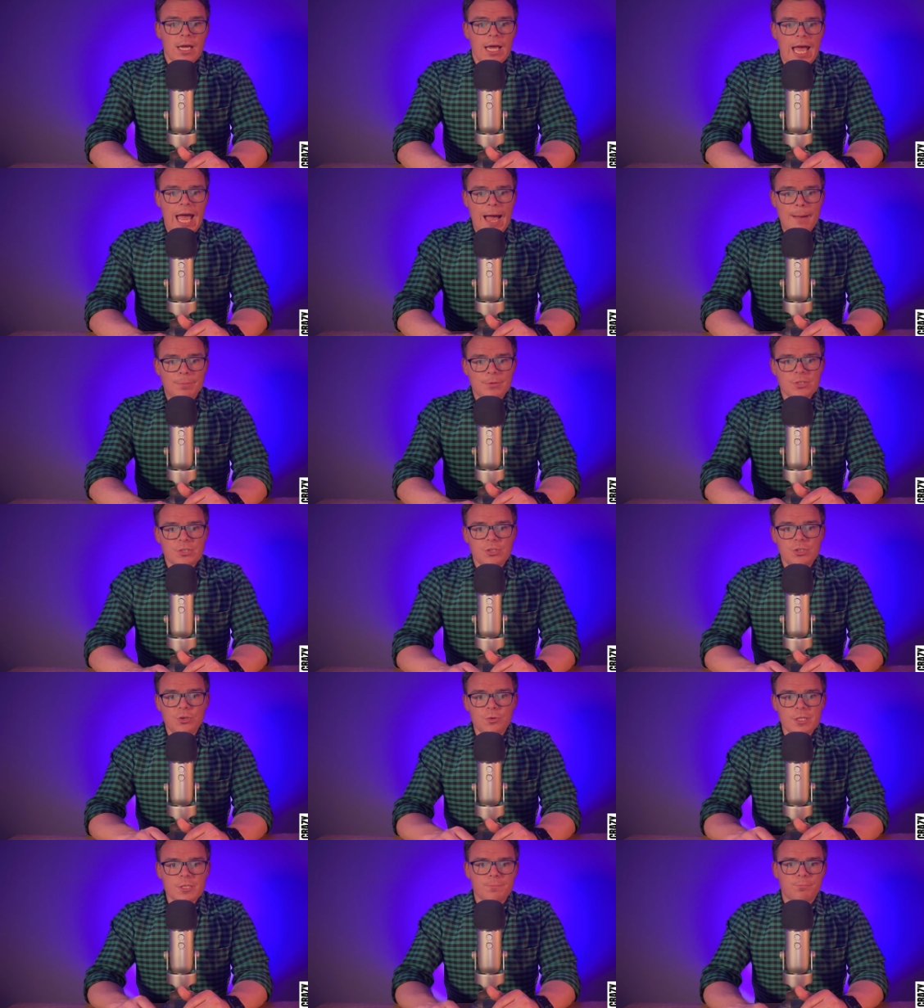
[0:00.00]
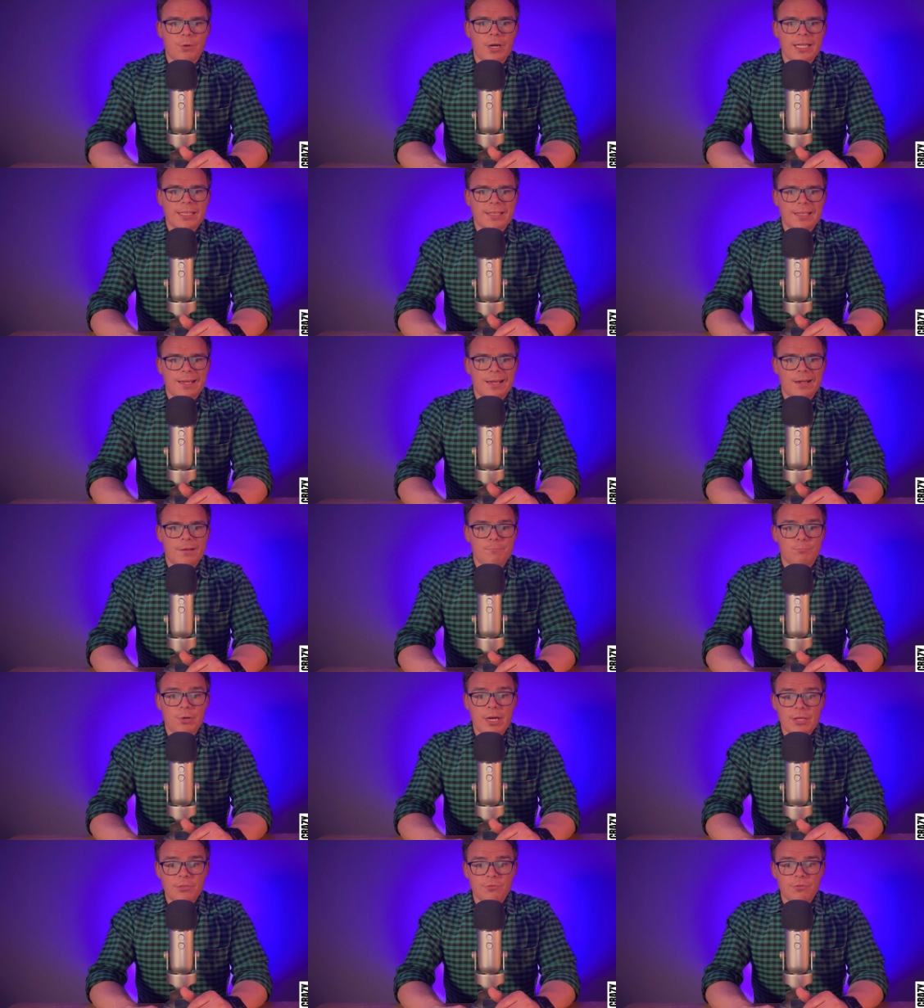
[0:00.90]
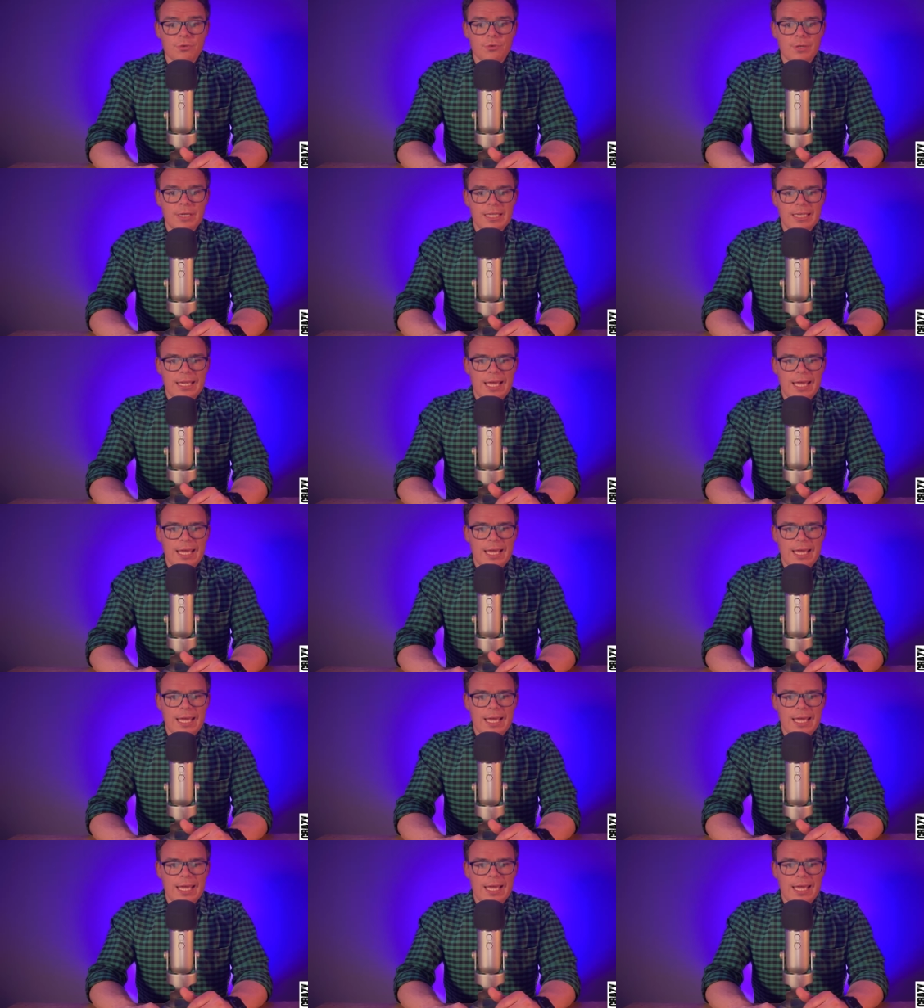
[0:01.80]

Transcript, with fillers: Apple's newest uh, breakthrough in